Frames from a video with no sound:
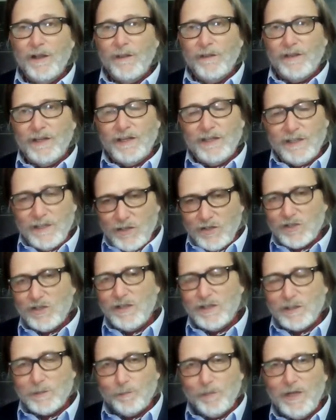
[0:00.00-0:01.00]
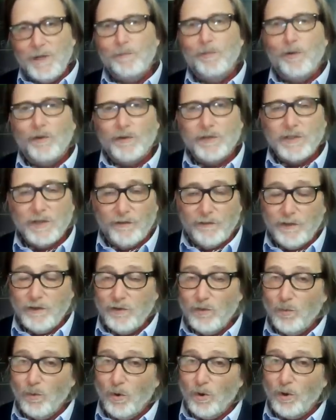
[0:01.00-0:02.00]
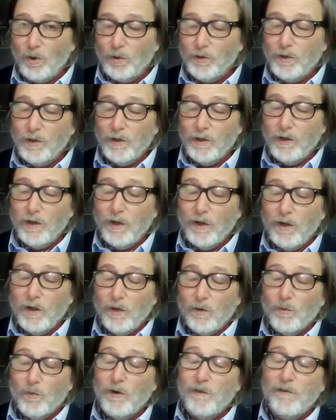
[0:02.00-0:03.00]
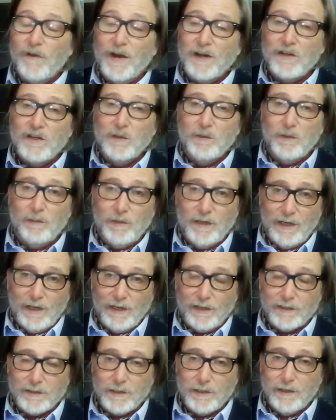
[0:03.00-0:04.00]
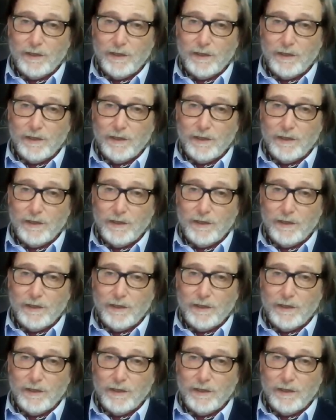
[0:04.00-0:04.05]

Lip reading: the indigenous peoples of the New World were in fact human beings.